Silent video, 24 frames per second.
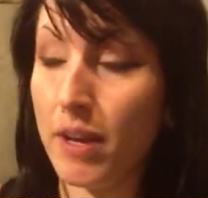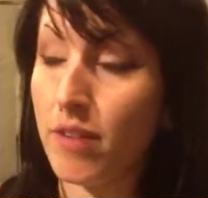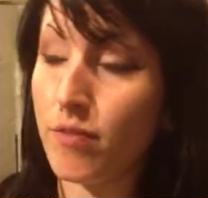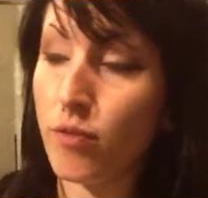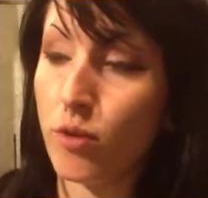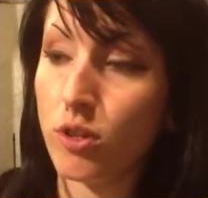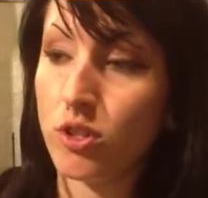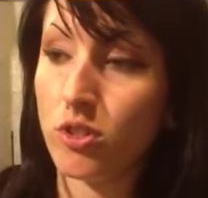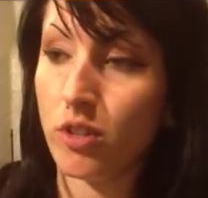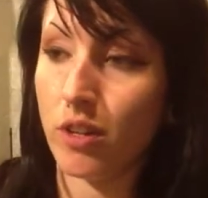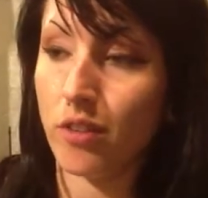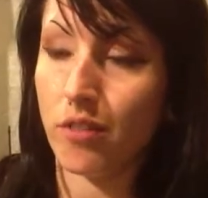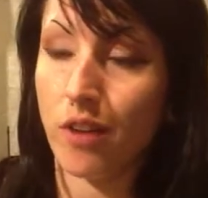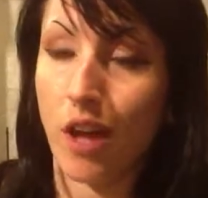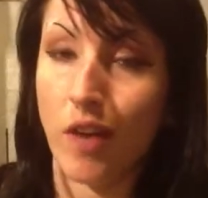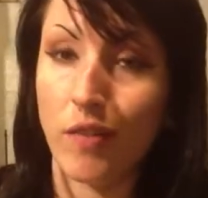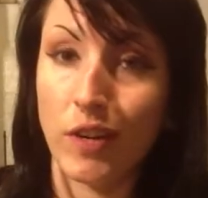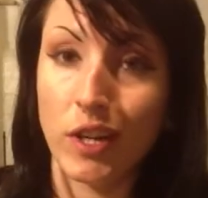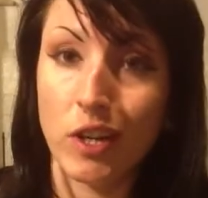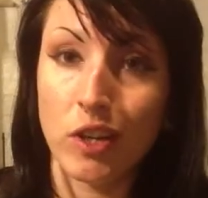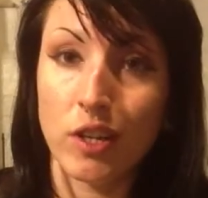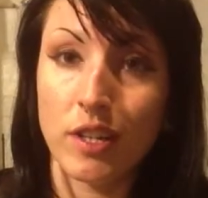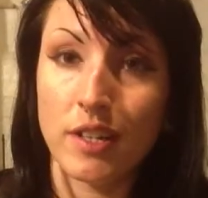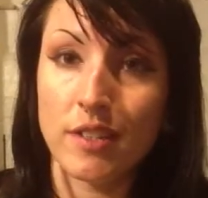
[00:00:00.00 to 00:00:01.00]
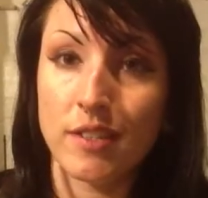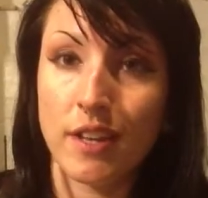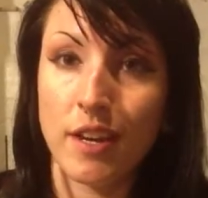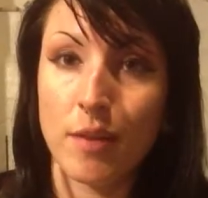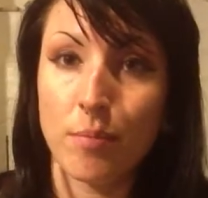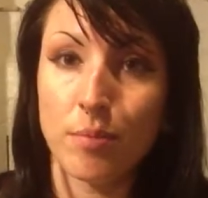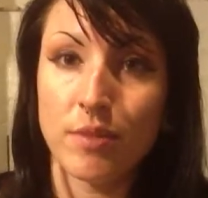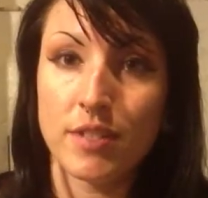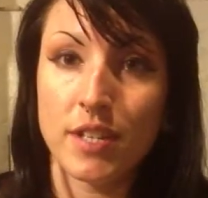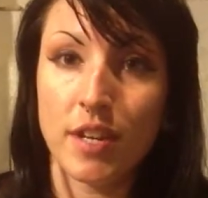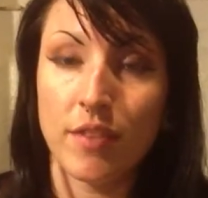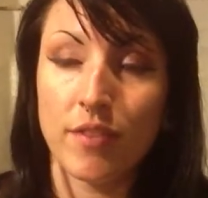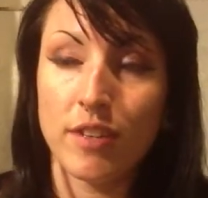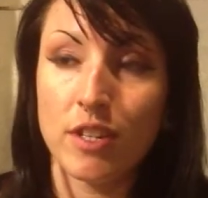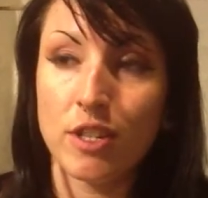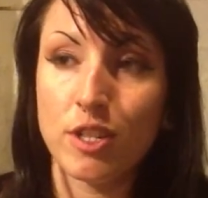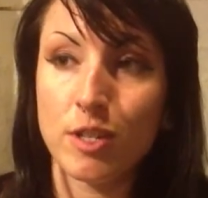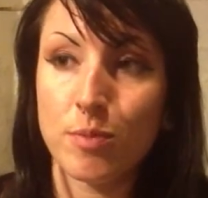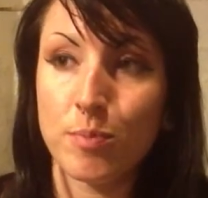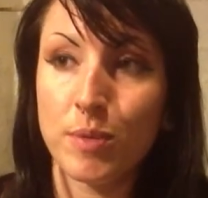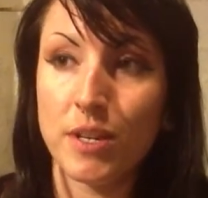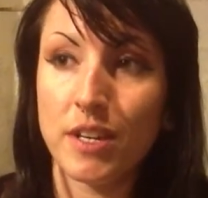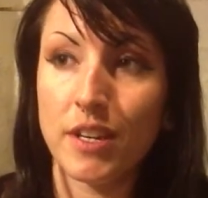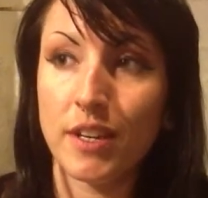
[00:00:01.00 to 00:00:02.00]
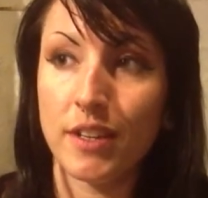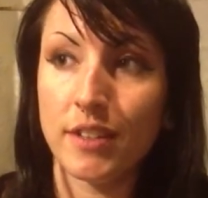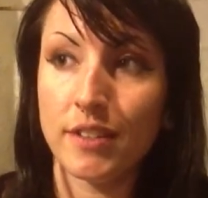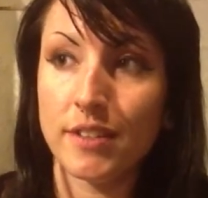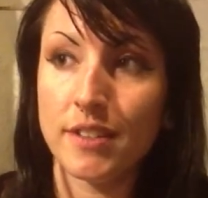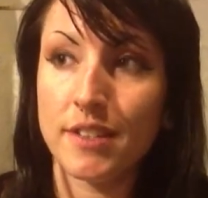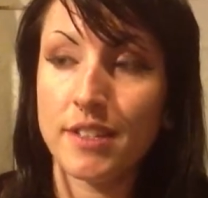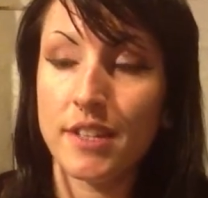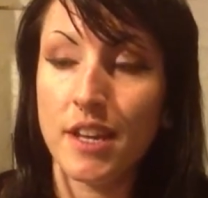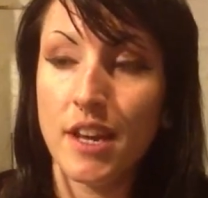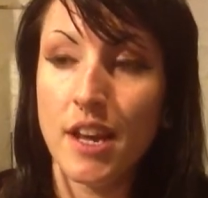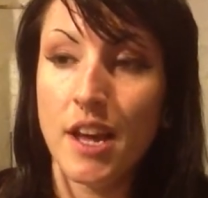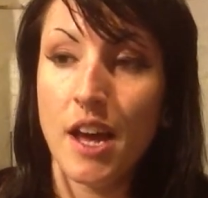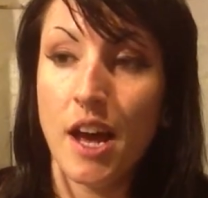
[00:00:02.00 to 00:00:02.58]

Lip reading: Unfortunately, I don't have any good examples of it, just because